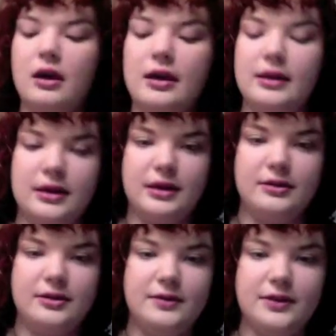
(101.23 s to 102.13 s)
And then I
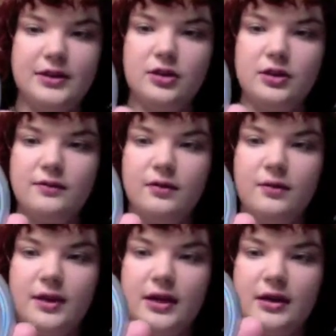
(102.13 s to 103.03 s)
used Physicians
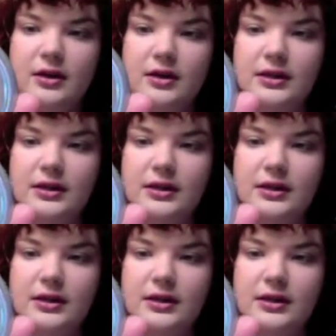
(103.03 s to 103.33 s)
Formula